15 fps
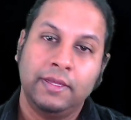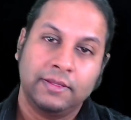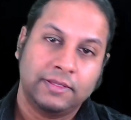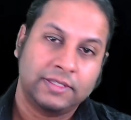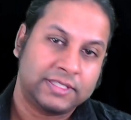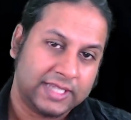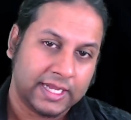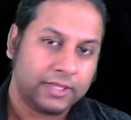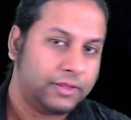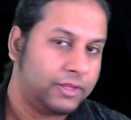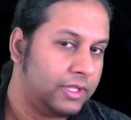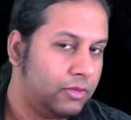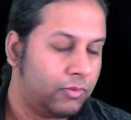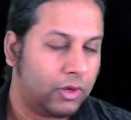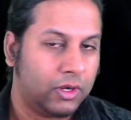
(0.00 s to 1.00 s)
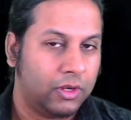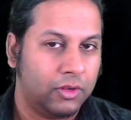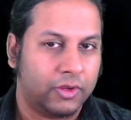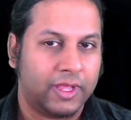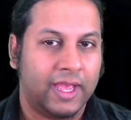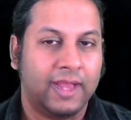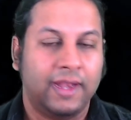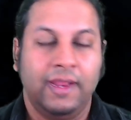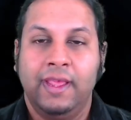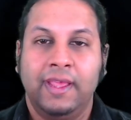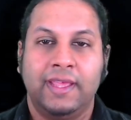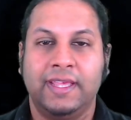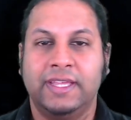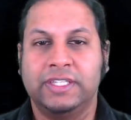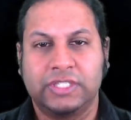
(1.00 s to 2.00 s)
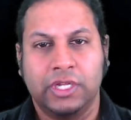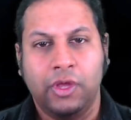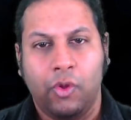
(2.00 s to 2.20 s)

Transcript: The second thing you want to look at is